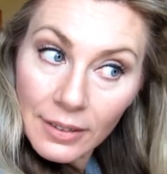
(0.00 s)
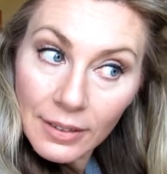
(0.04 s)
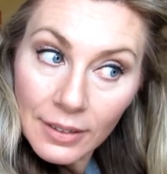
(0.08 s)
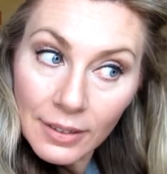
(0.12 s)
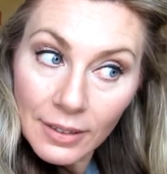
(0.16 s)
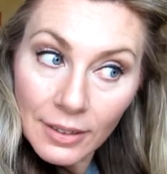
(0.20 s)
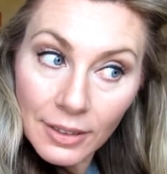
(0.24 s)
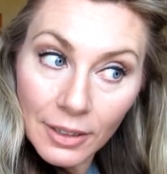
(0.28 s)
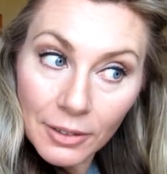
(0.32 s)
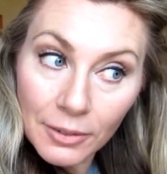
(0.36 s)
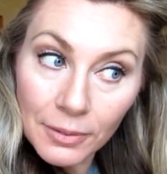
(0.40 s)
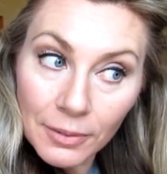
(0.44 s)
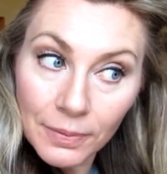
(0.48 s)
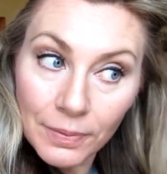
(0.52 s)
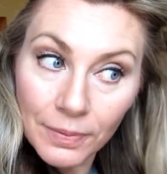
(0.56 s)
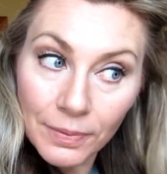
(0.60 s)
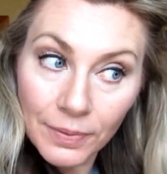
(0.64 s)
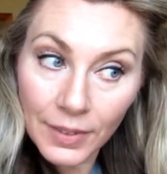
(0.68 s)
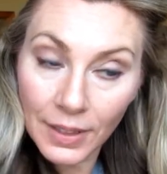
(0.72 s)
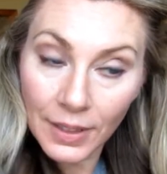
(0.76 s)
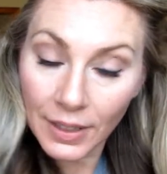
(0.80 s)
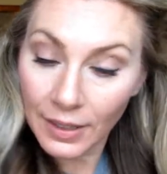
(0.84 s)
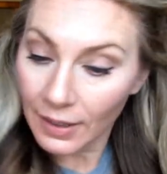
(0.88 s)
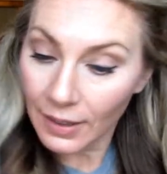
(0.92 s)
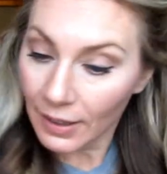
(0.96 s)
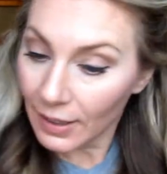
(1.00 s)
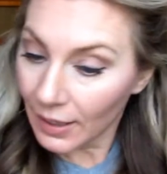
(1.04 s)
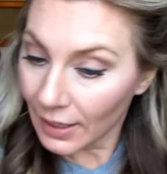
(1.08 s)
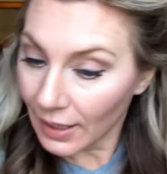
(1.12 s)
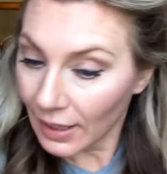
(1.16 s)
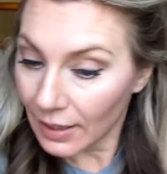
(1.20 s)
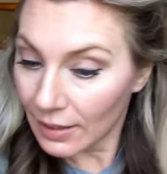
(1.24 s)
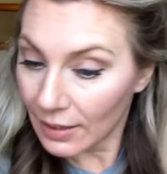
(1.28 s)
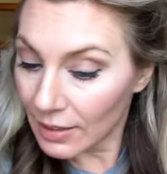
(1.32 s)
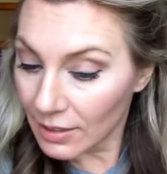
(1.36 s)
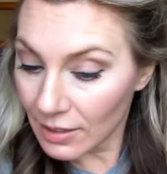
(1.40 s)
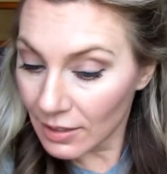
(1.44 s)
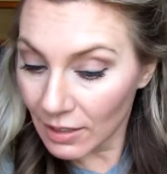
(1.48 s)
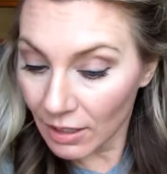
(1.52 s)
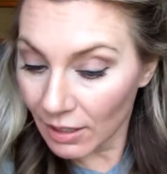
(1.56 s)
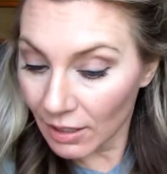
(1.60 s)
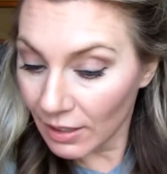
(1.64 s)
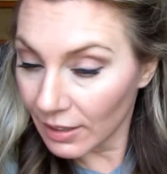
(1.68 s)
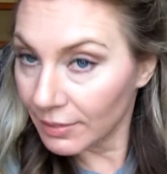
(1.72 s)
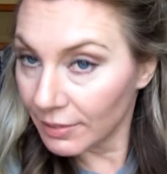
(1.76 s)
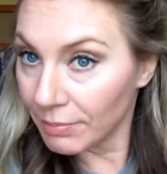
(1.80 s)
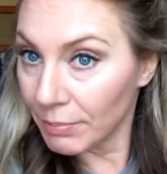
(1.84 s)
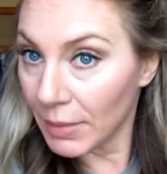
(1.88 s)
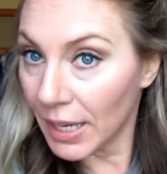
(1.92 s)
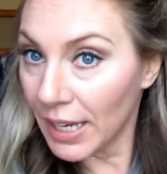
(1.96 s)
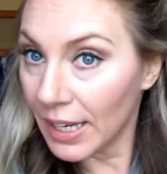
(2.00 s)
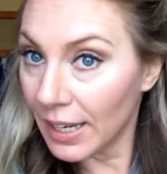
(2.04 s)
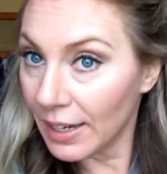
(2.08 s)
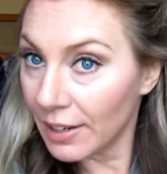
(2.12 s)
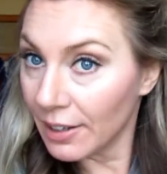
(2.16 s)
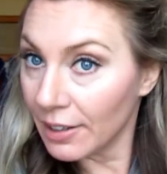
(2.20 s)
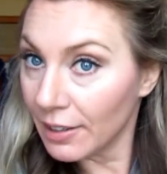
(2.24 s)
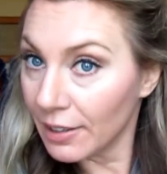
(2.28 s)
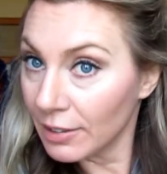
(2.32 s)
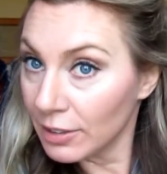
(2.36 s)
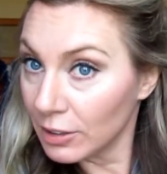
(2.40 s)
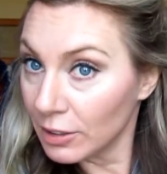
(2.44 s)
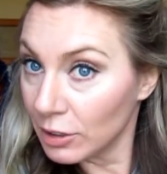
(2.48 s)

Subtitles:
So again, this is all my hair.